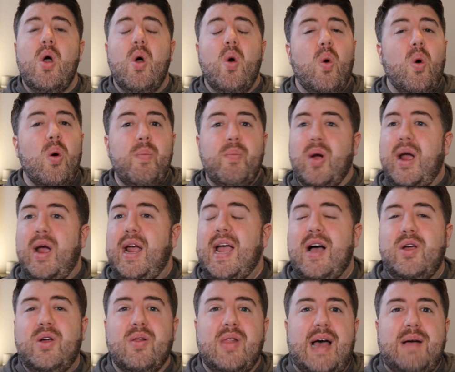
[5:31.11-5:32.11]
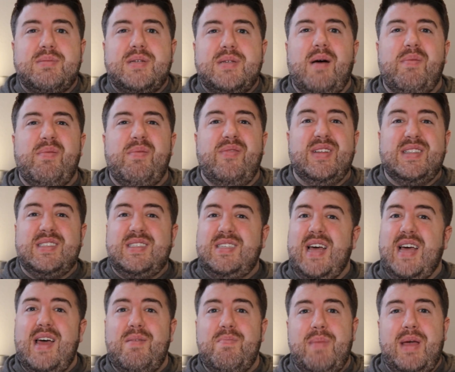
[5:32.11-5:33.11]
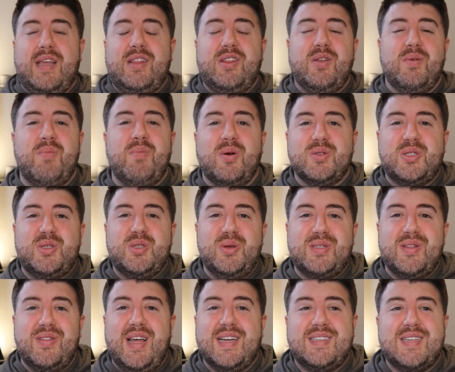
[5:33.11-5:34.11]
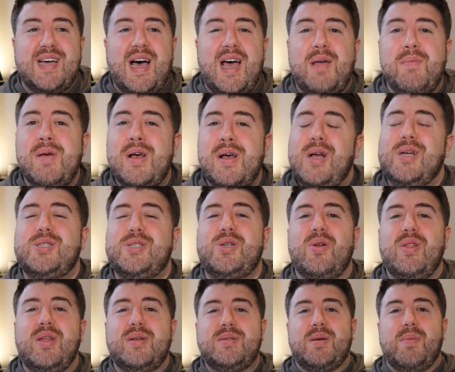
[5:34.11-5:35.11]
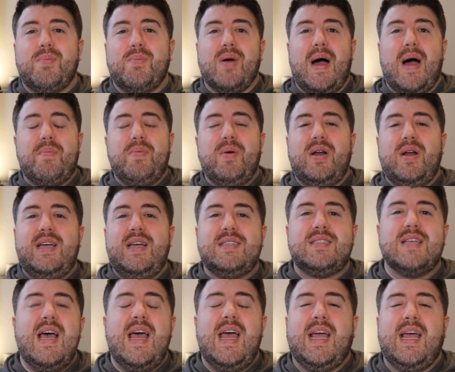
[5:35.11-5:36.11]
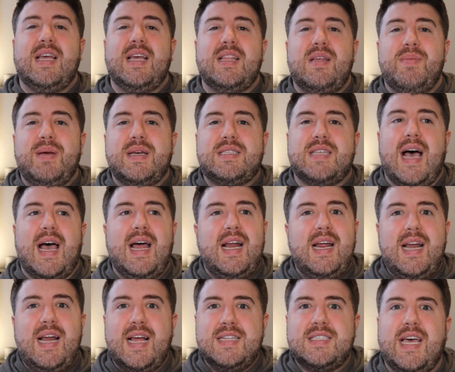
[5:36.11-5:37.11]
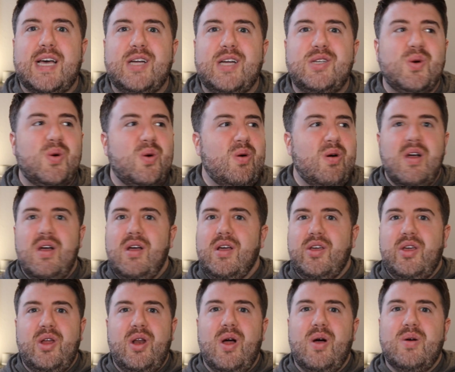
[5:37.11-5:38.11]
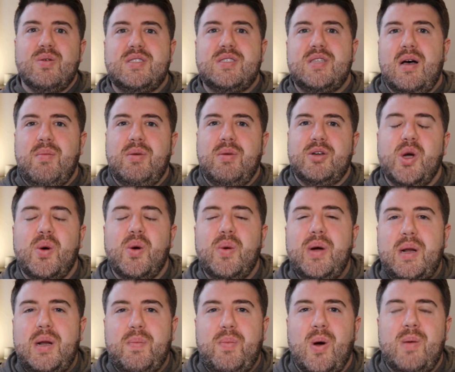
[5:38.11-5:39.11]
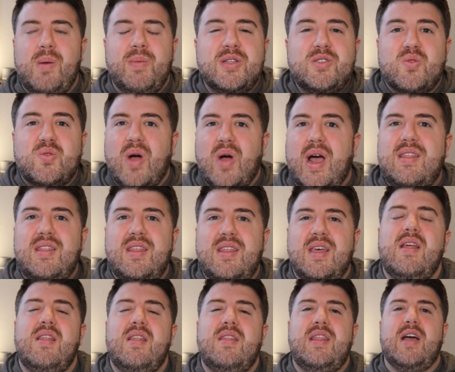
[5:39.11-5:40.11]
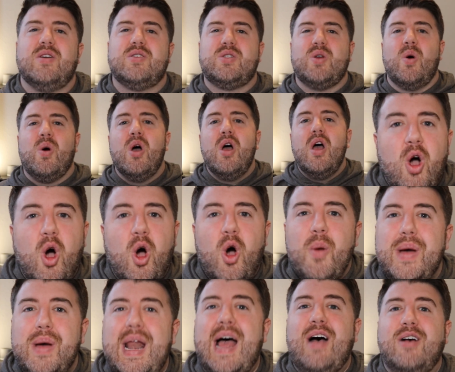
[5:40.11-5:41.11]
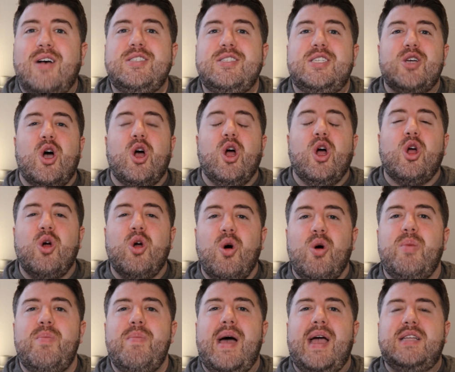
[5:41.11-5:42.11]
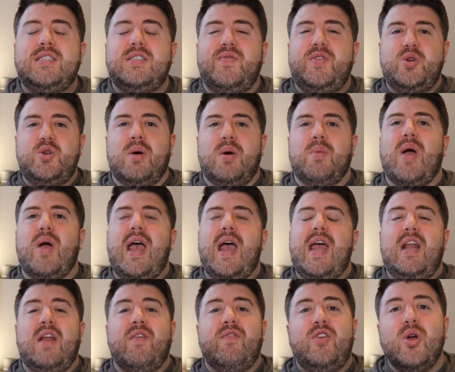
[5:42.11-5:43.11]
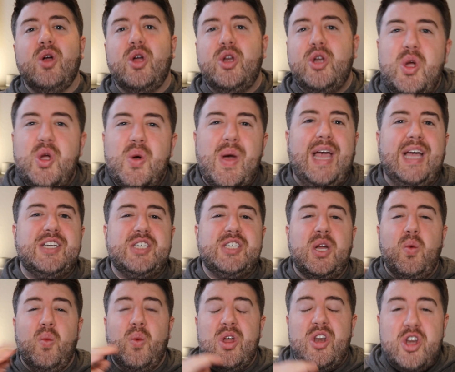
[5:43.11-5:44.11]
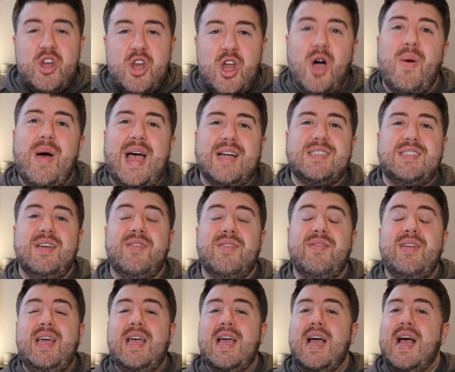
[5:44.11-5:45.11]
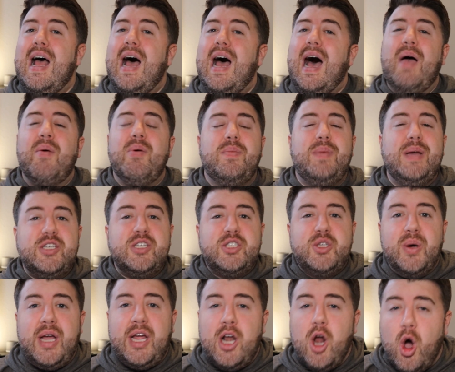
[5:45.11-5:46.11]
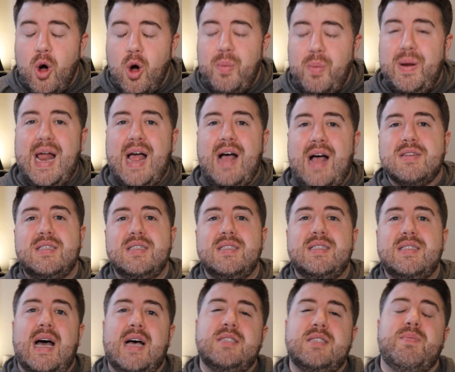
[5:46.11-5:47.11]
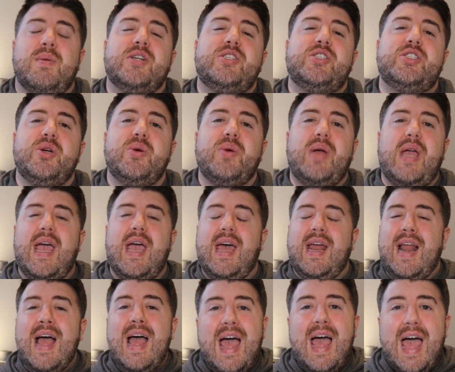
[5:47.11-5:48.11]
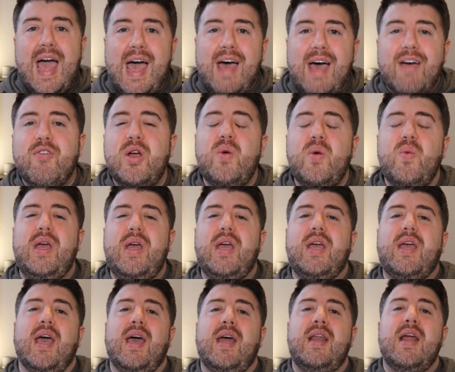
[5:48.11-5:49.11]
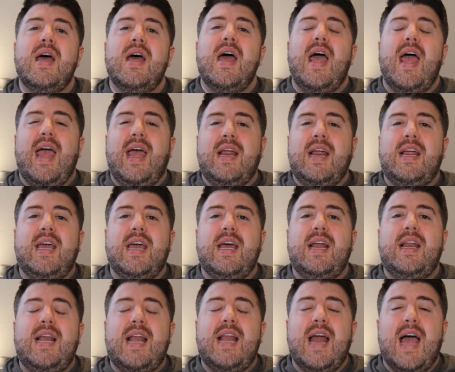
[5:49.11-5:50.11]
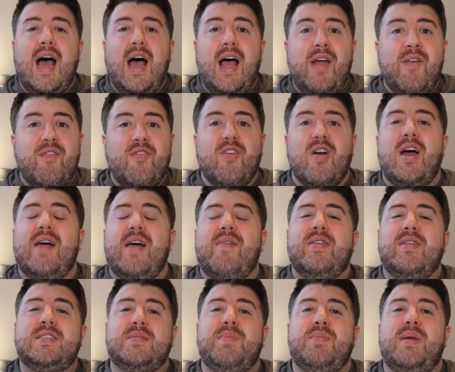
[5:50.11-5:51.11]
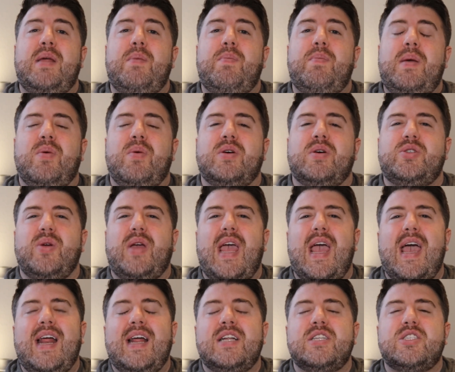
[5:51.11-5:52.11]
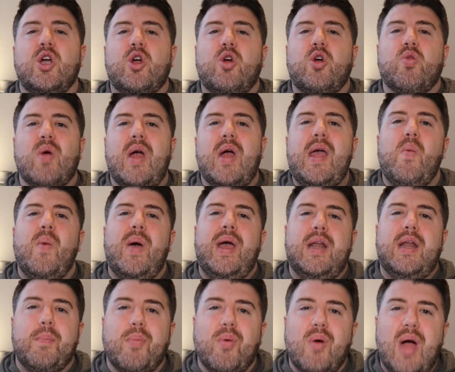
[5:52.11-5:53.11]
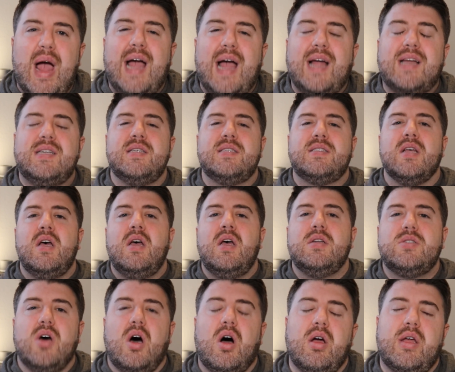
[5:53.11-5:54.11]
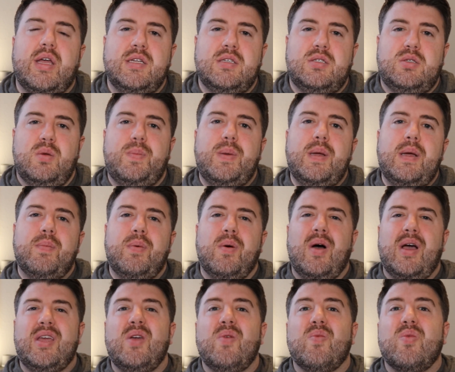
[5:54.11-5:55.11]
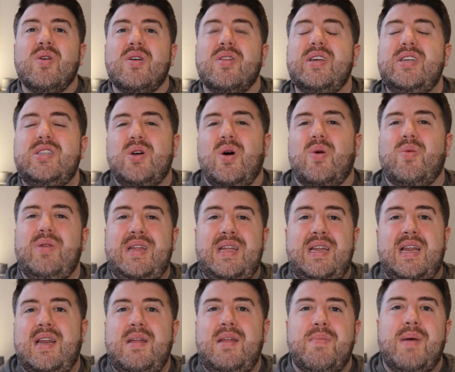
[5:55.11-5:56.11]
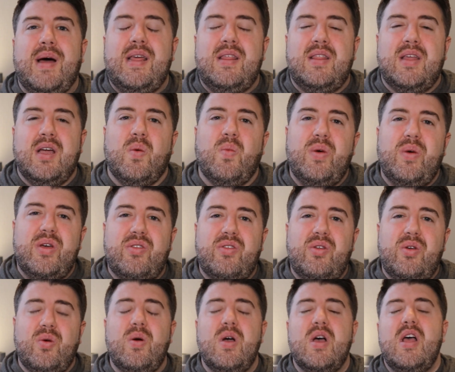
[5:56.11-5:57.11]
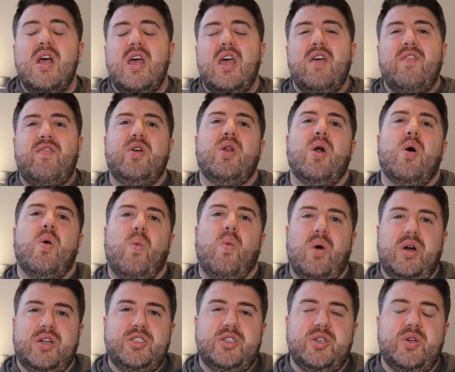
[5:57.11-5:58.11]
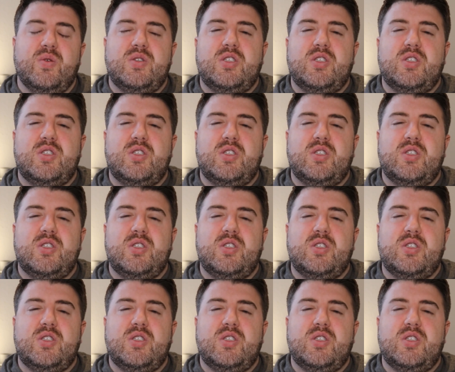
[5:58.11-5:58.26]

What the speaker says: Or break out your laptop if it's dead and make the most use of that time. Show them some properties and get them excited and schedule, some showing appointments right then and there. So open houses are gold mines if you do them right. And if you're a new agent with no activity, I would be doing open houses as much as you can every weekend and getting in front of as many people as you can. And it's a great way to practice talking to people, and you really don't need anybody there with you if you don't want to.